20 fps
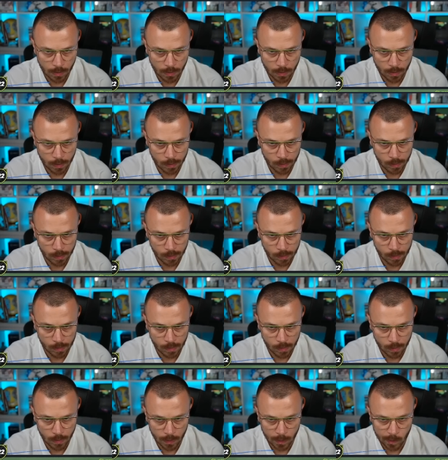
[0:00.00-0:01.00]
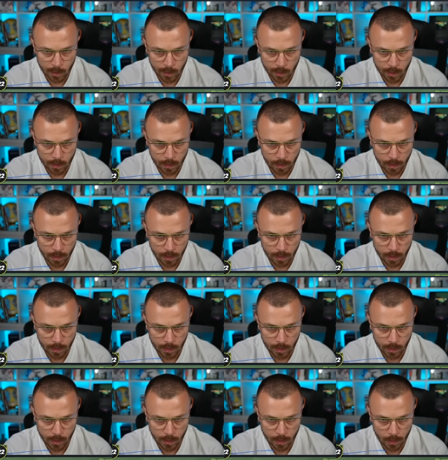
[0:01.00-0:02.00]

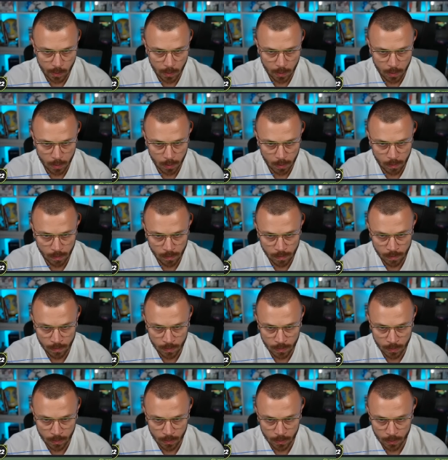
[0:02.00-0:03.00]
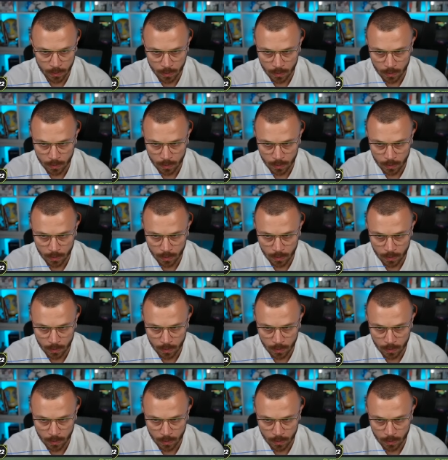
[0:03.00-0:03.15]
Nobody speaks.